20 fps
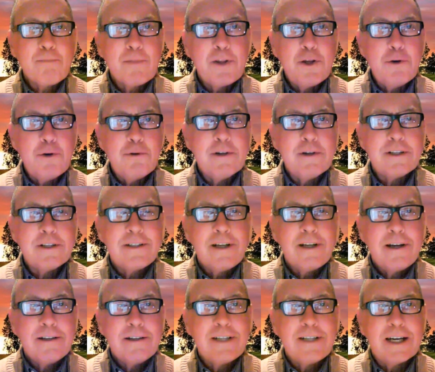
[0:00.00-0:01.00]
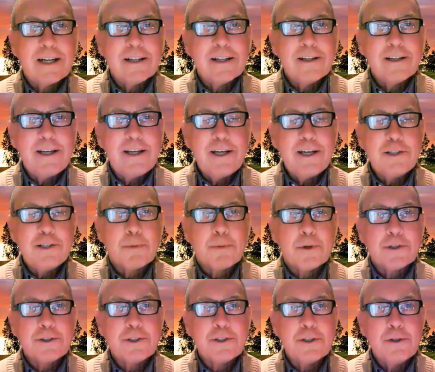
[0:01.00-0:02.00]
you to tell each
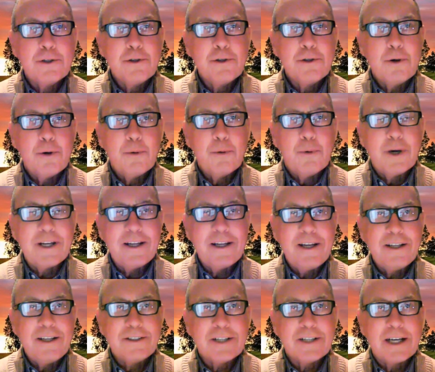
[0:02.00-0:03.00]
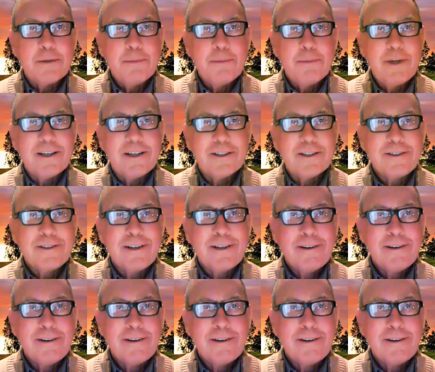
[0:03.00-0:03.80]
person what each item is.